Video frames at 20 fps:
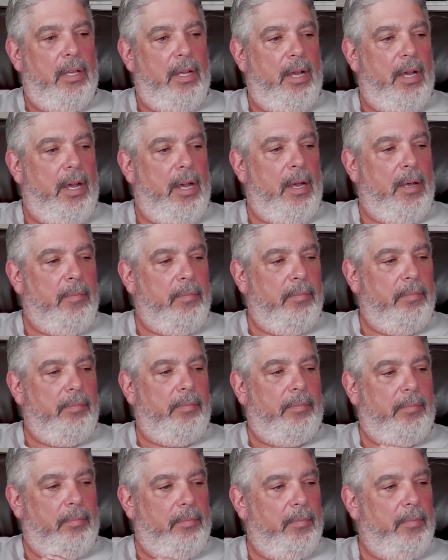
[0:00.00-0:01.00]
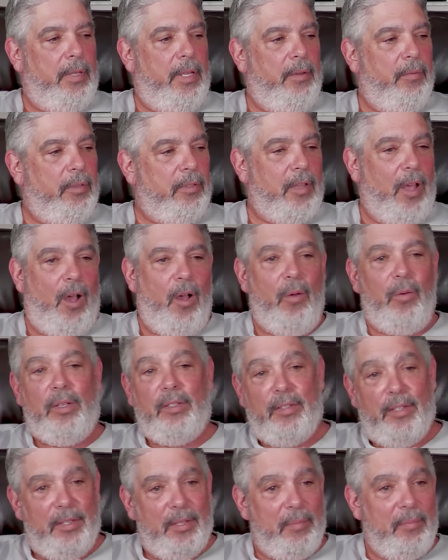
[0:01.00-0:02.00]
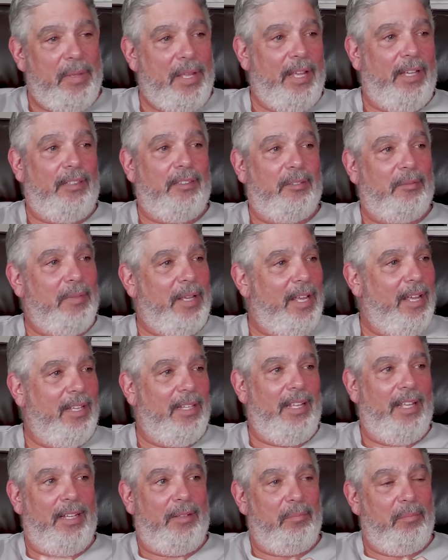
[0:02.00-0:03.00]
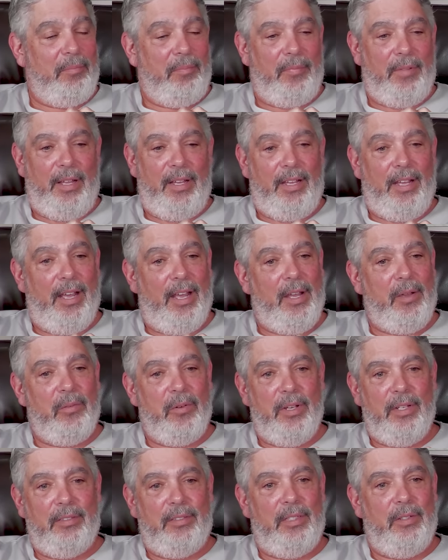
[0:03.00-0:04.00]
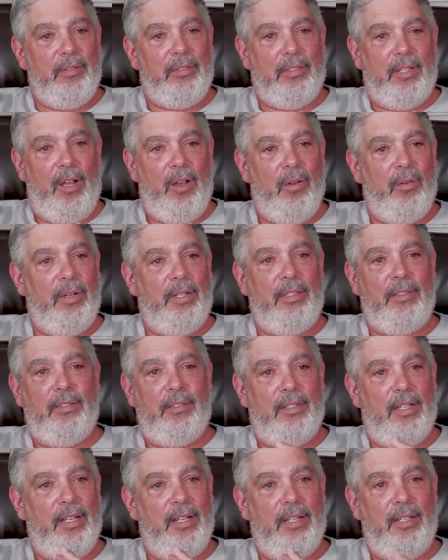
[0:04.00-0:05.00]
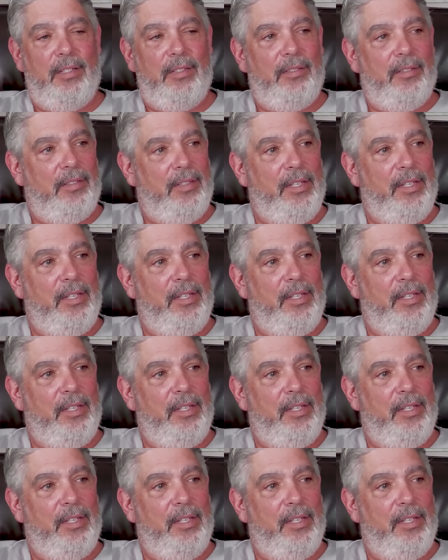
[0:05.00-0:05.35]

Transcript: um, he was always in the mix man that that guy was he was always uh,